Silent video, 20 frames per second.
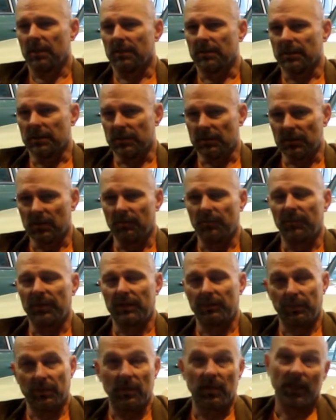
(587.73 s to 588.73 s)
there's some
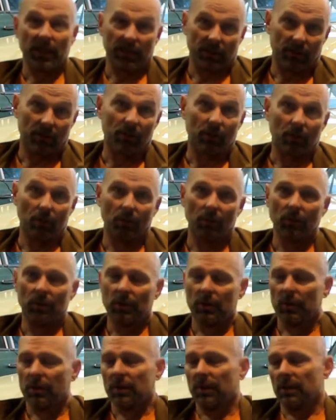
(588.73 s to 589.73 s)
people like you
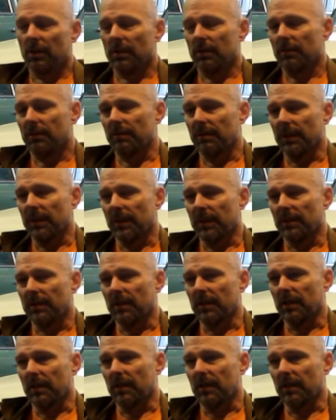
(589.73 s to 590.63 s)
that